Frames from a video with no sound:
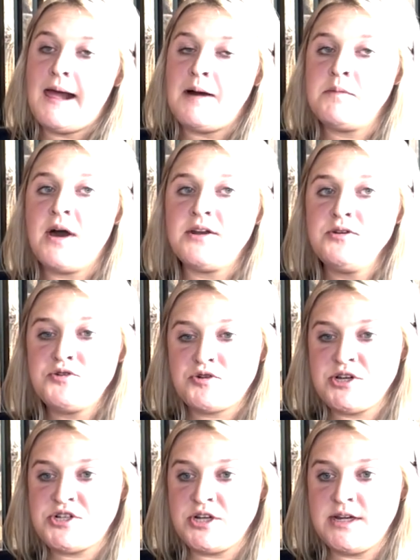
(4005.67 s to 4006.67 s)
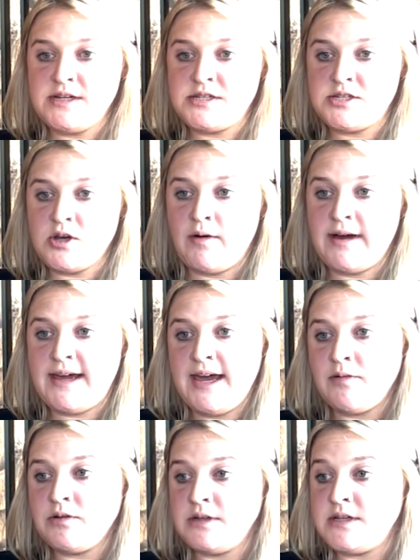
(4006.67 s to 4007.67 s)
I'm not a nutritionist, so I
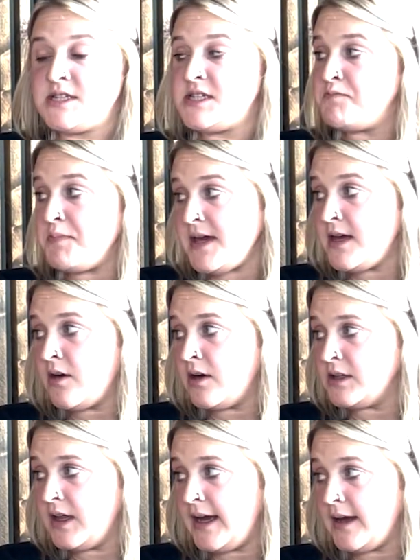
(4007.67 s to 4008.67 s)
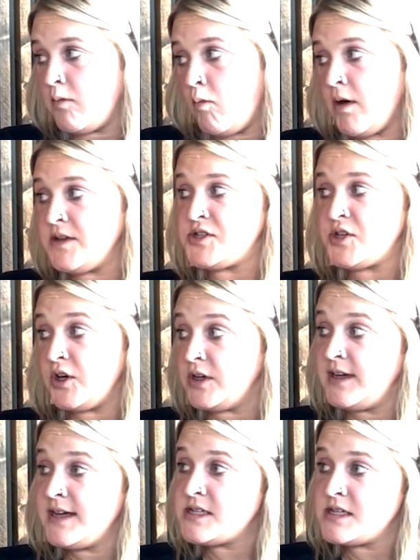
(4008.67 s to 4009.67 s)
can't really speak on like what's
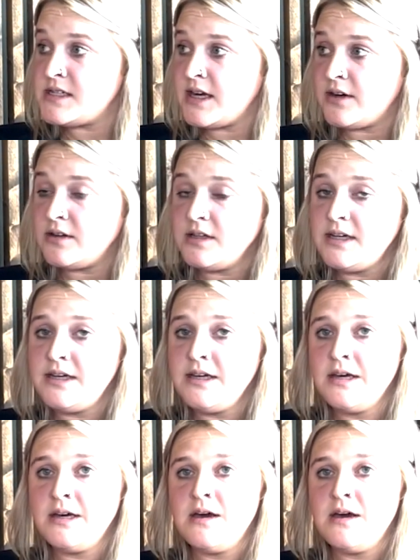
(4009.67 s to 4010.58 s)
good necessarily,